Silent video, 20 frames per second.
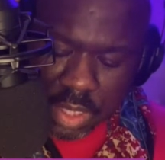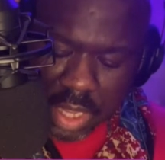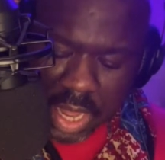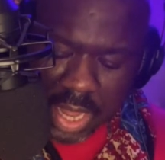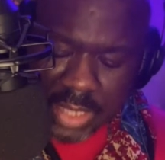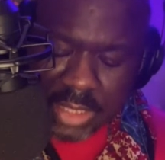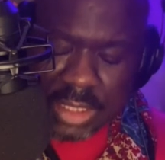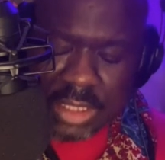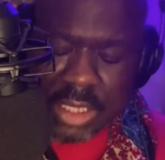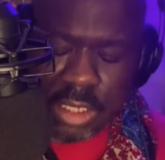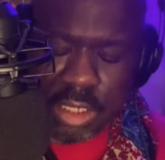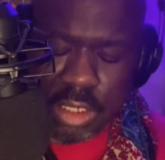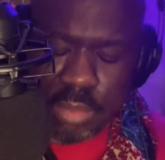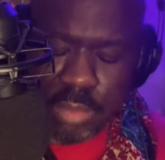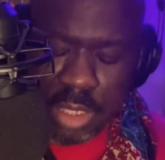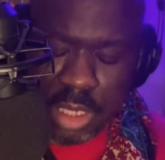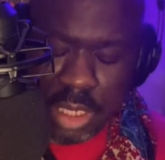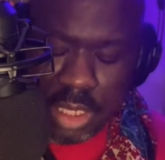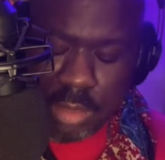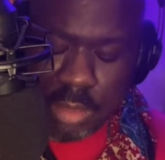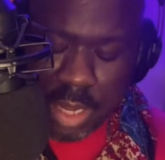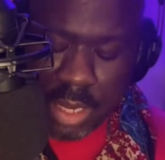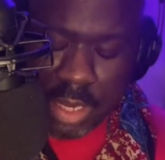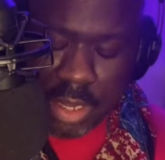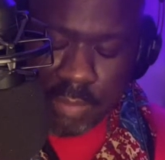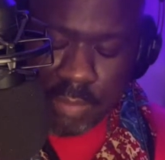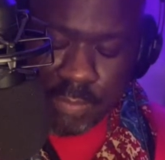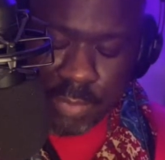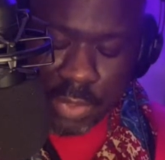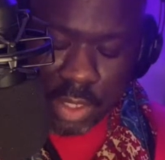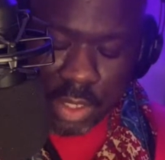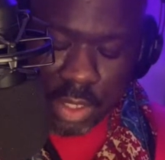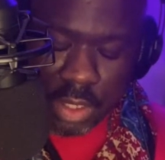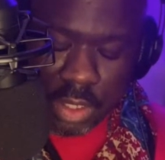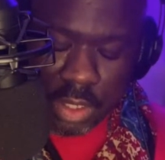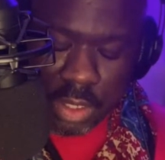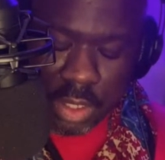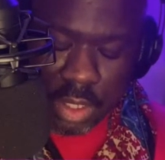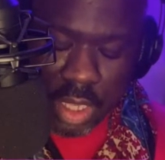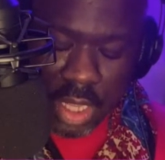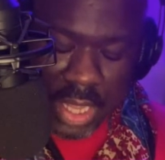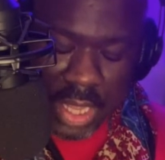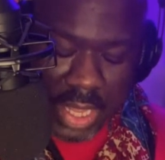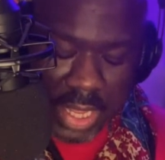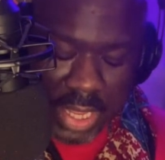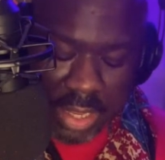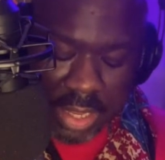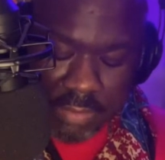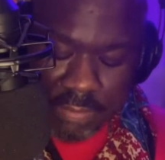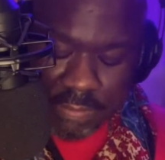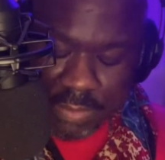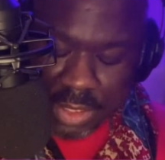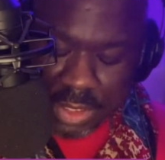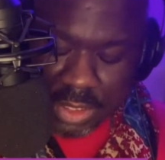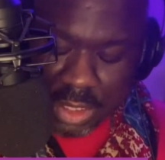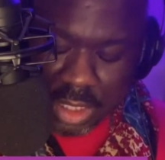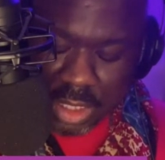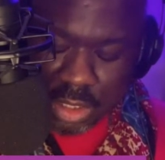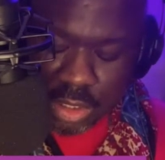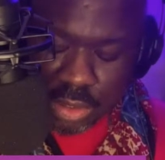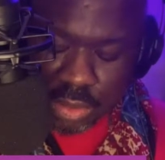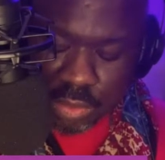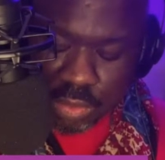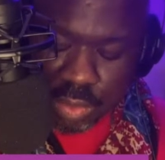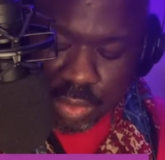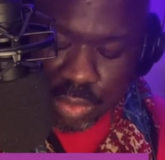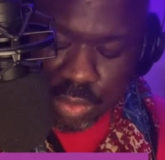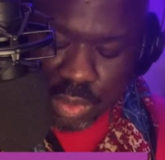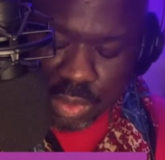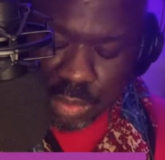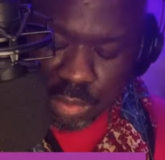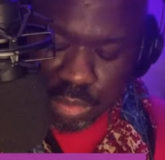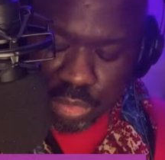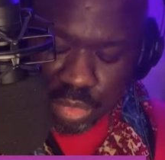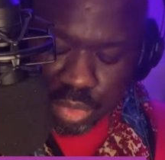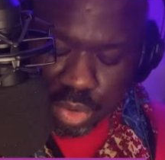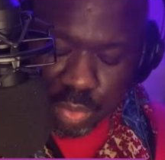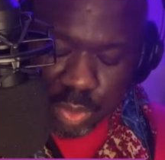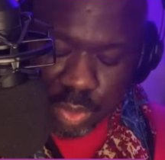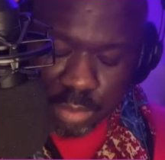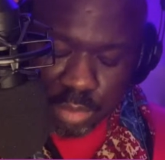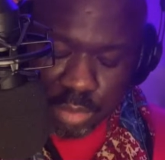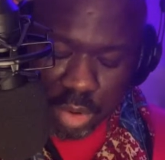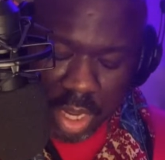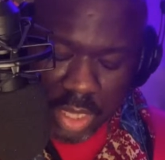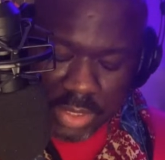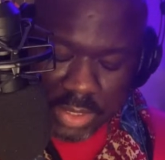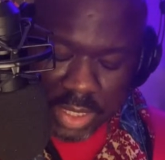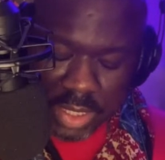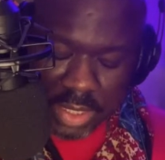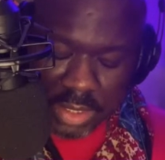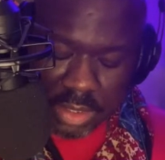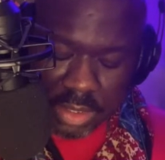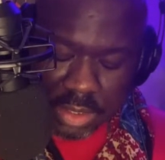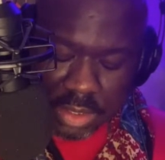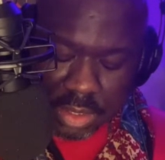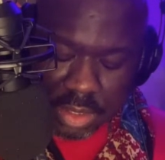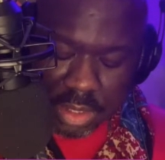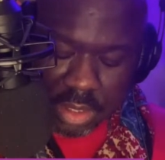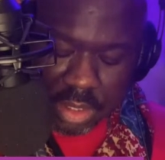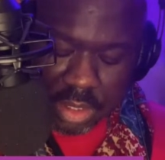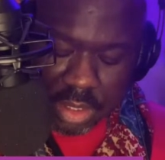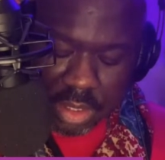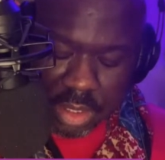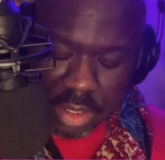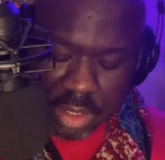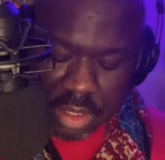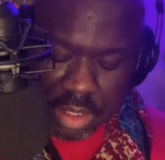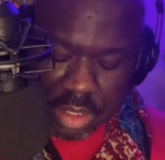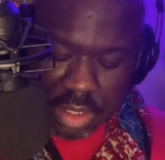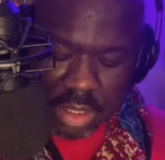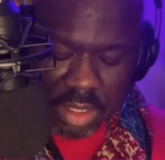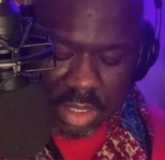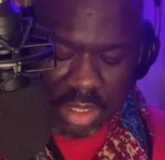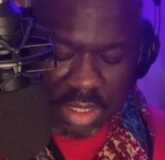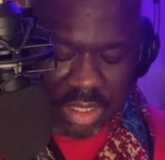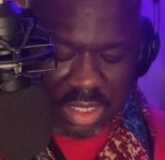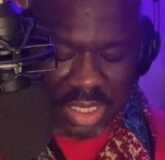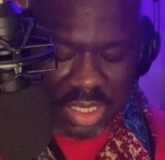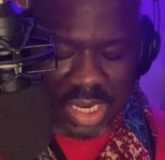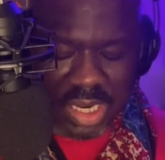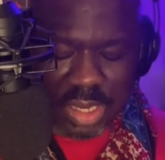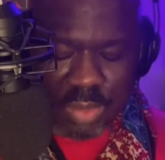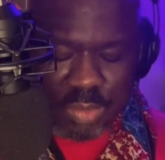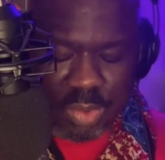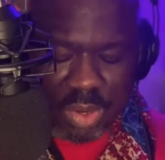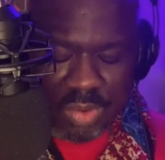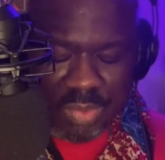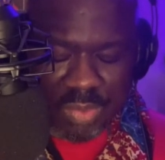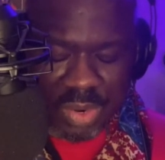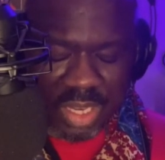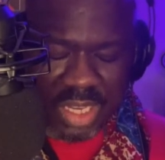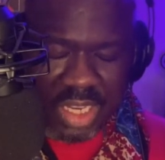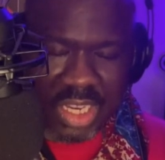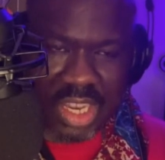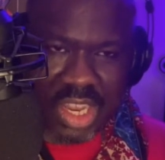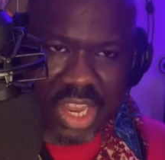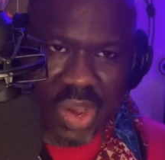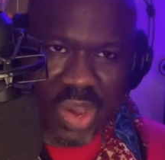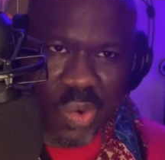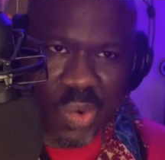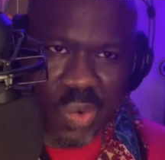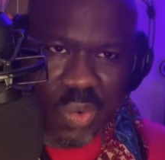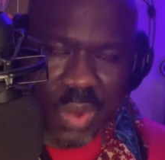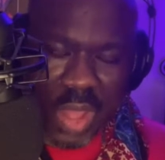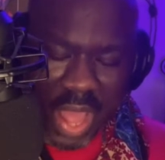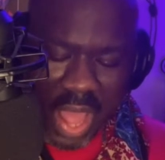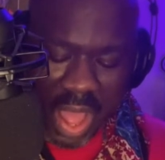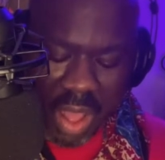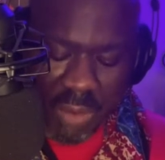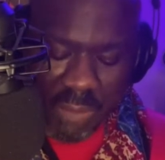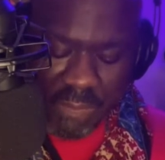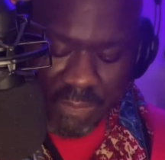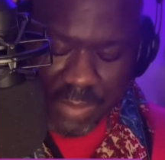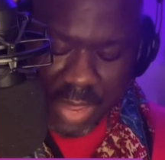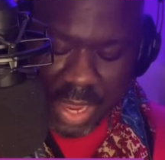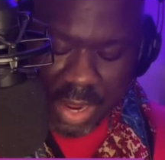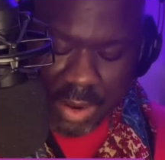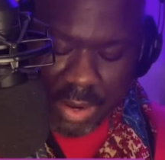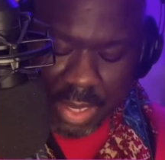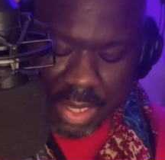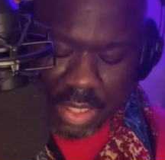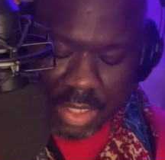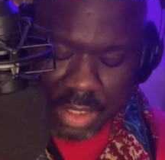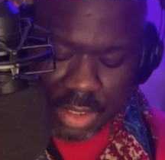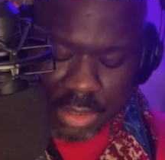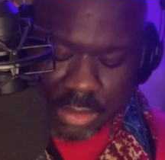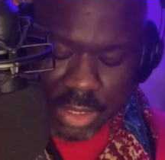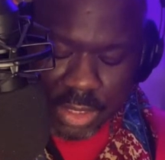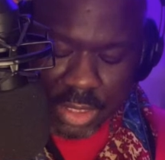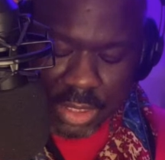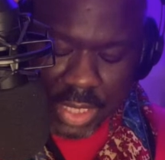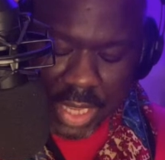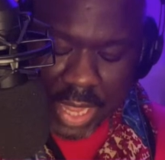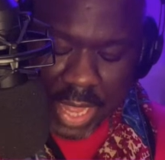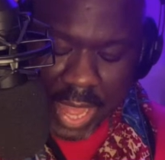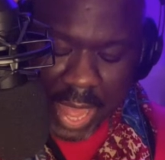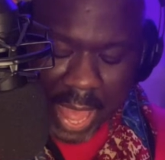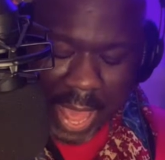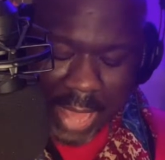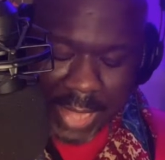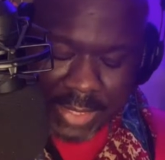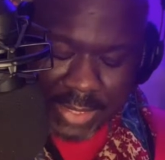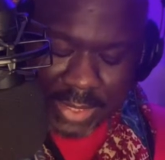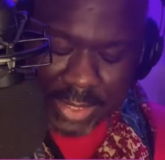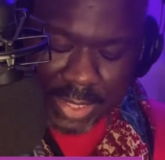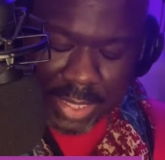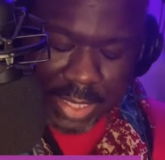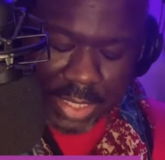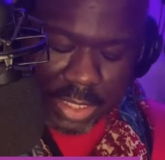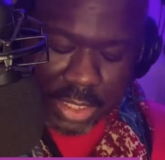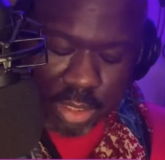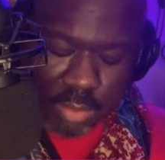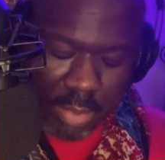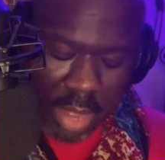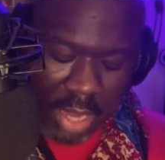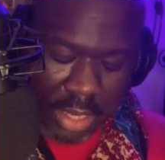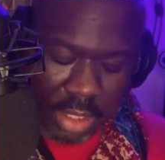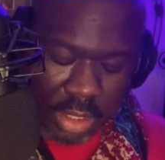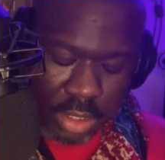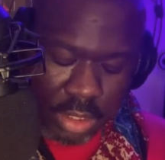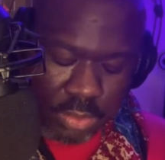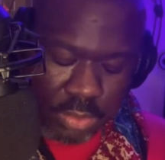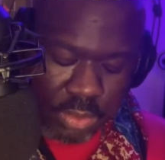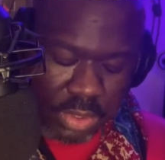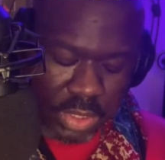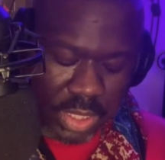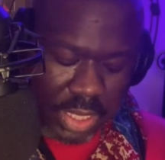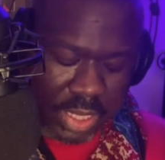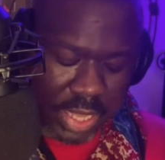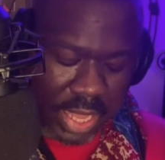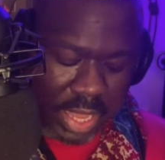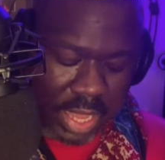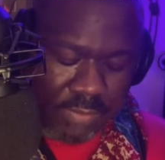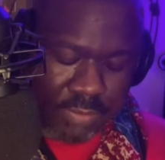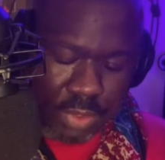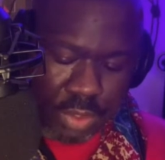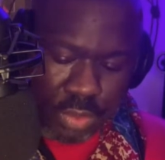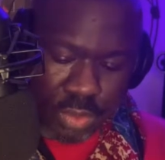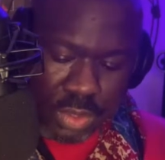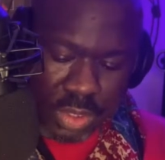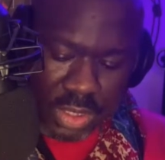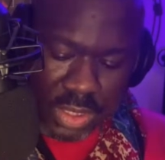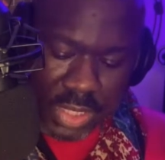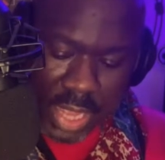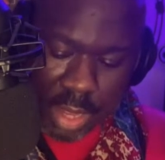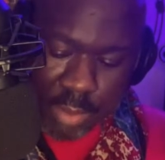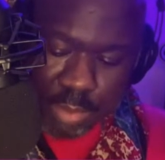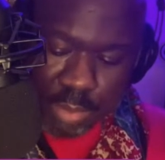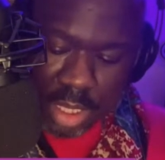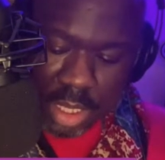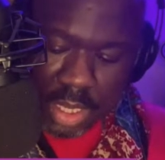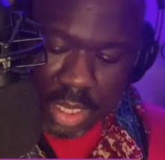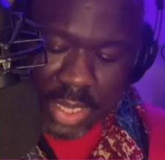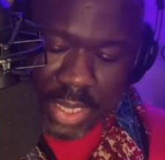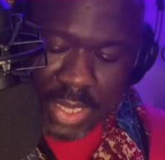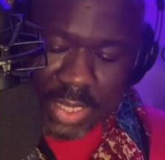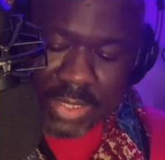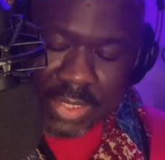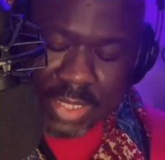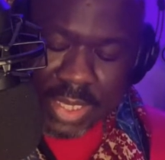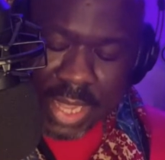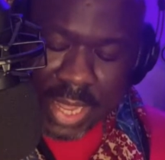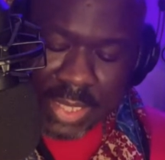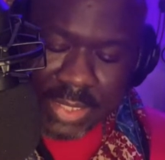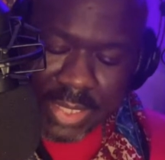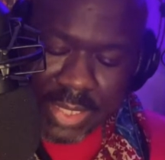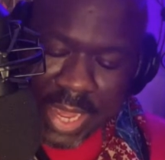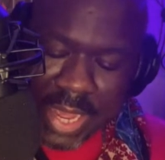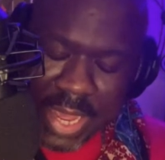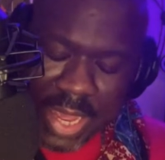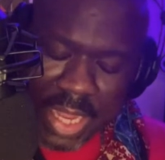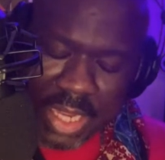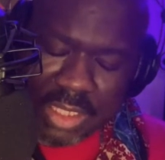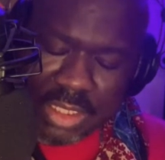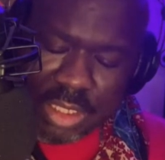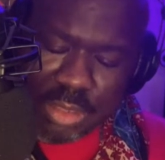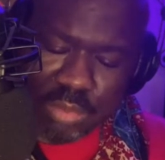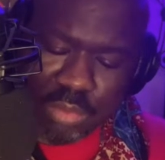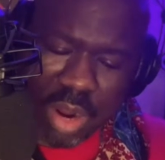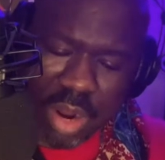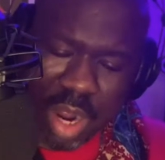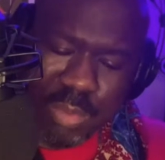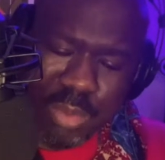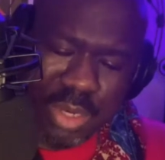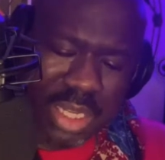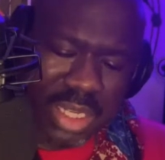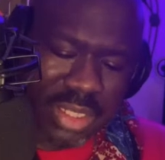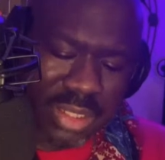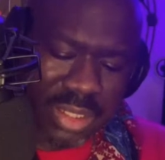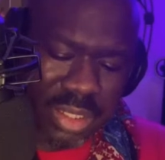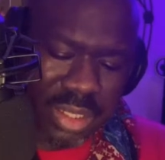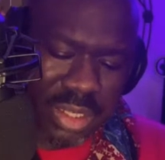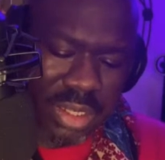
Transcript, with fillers: I shuddered beneath my comforter, envisioning the gruesome brewing process. Did anyone really know how Fair Industries isolated the molecules that gave Youth sap its anti aging properties?